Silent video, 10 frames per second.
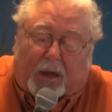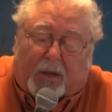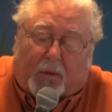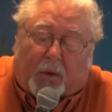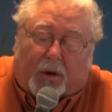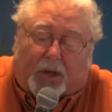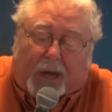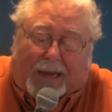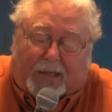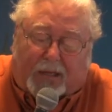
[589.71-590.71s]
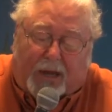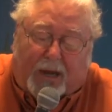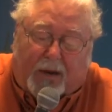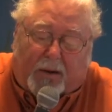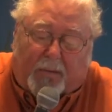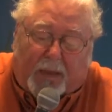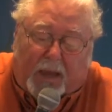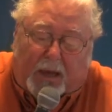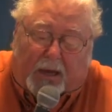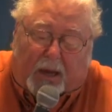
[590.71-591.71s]
the word chastening here,
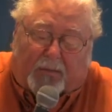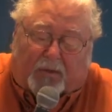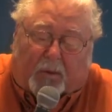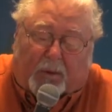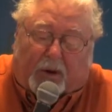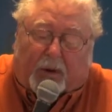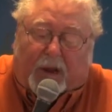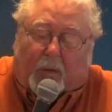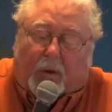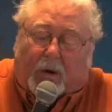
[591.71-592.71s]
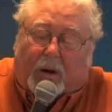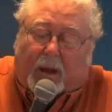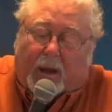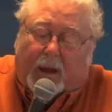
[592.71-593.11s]
comes from a Greek word,